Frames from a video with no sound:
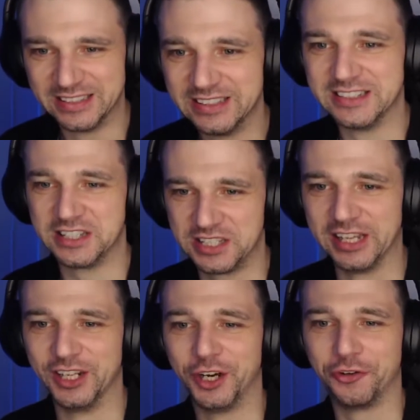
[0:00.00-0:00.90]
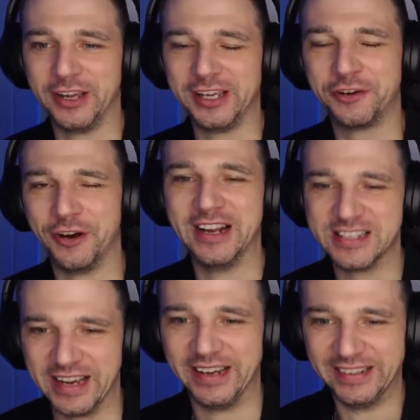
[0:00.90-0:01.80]
CeeLo Green, crazy.
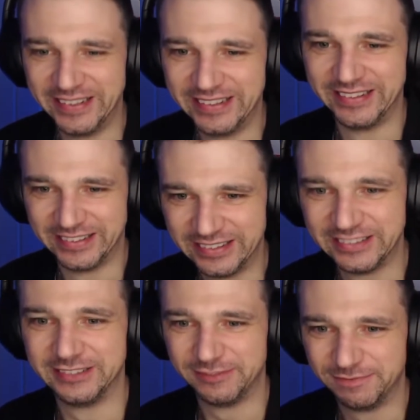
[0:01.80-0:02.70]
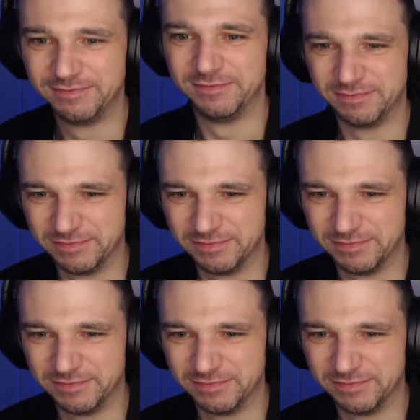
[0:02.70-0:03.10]
Look 'em all out, yeah, like Debo.